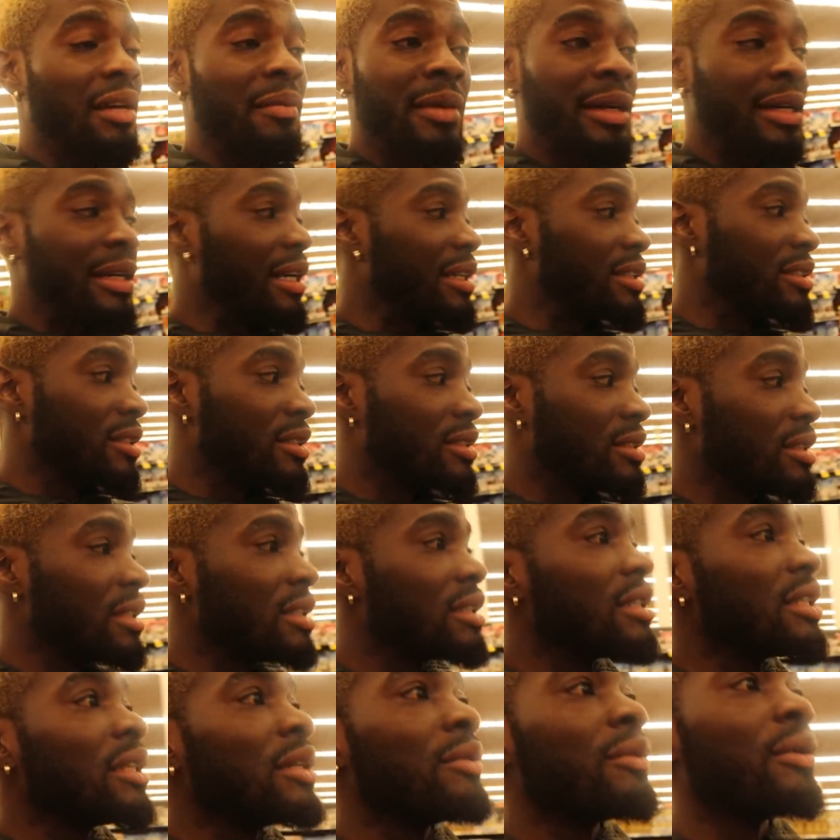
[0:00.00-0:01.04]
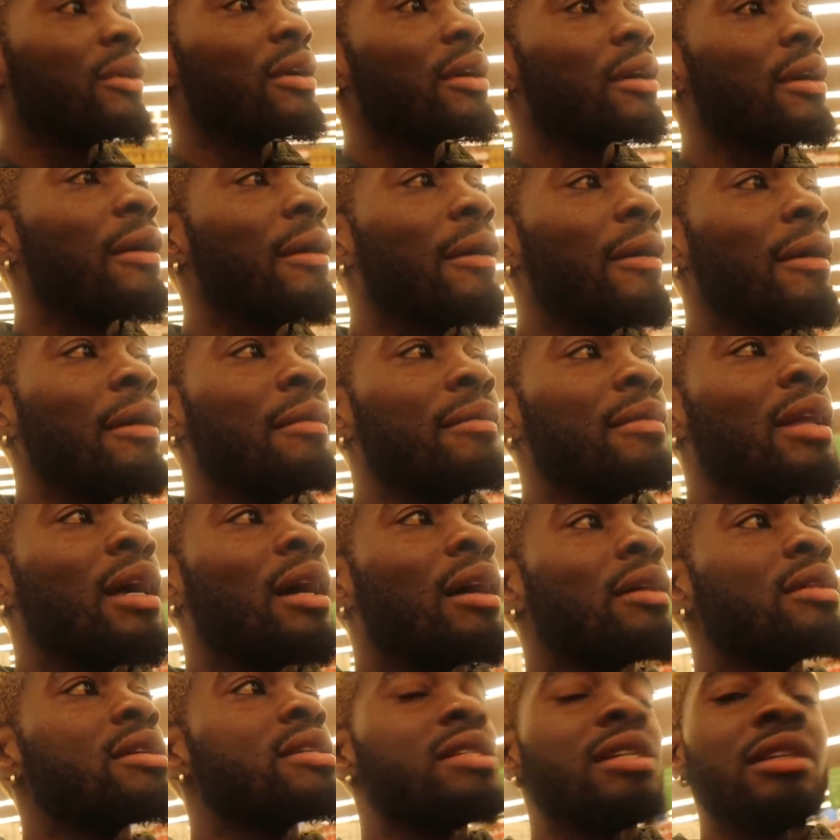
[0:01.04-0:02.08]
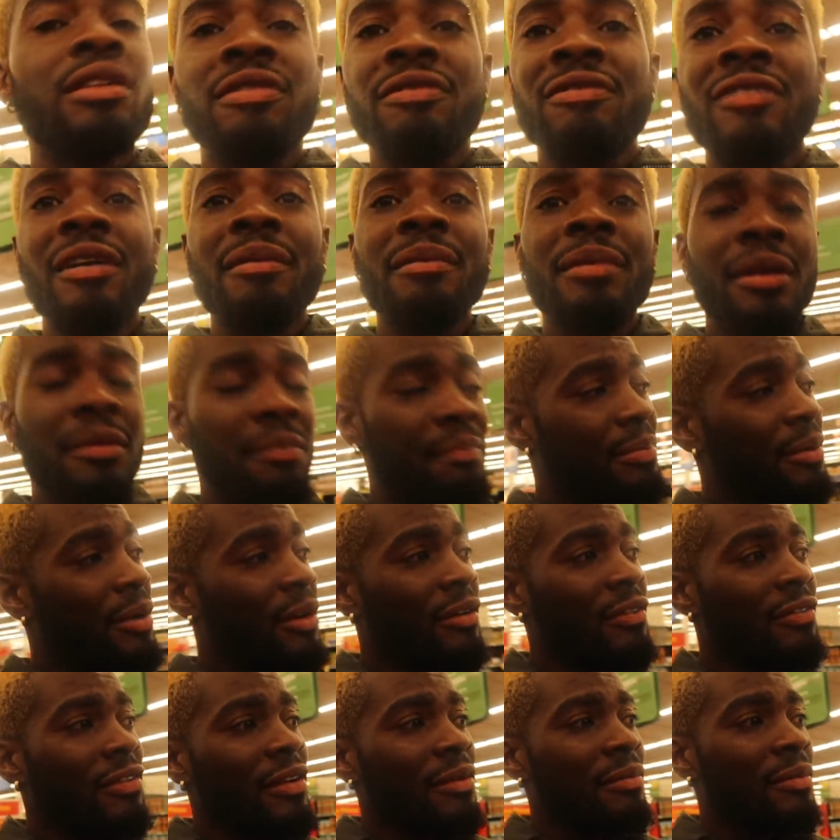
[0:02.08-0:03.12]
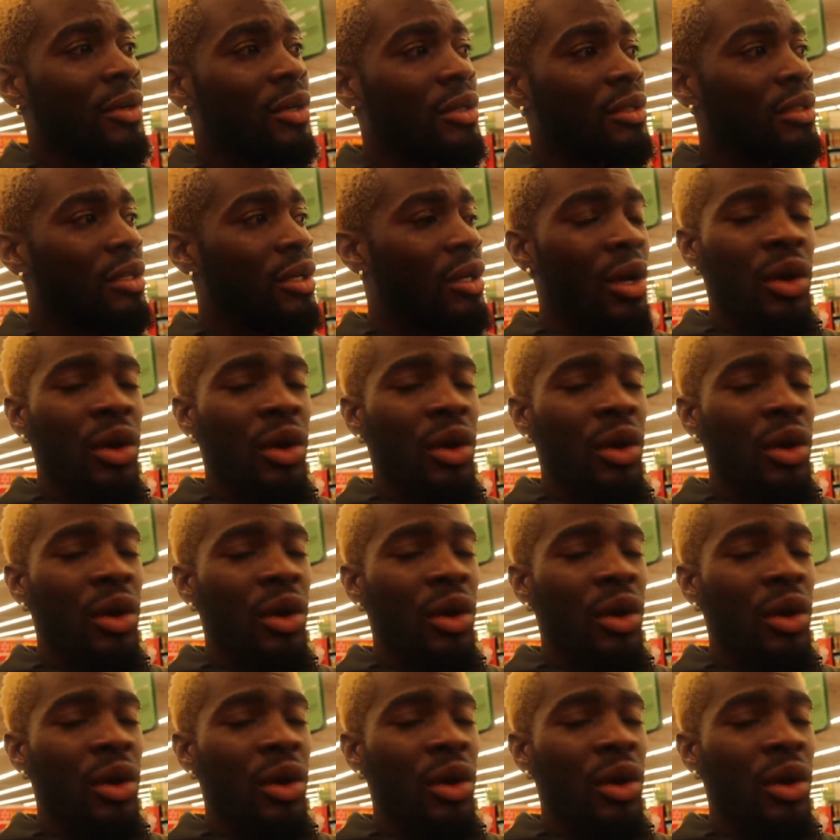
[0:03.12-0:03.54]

Yeah, man, I just said the thing, man. Now I go say the family perfect, but